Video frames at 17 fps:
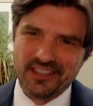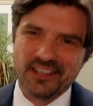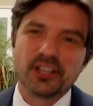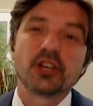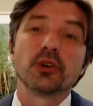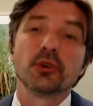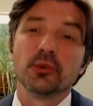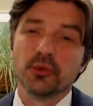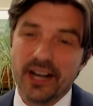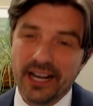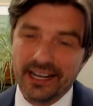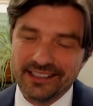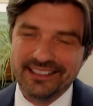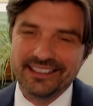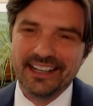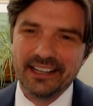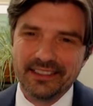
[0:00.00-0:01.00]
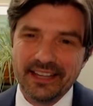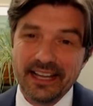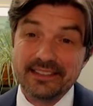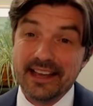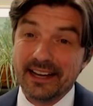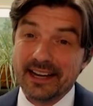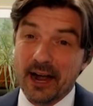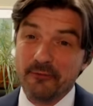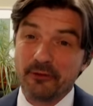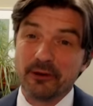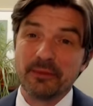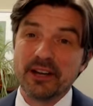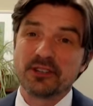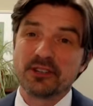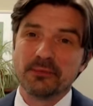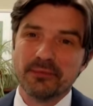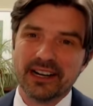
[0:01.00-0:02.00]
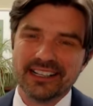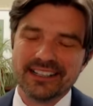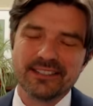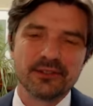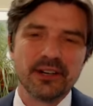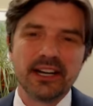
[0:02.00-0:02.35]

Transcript: Correct. Yeah, that's that confirmation bias, yeah.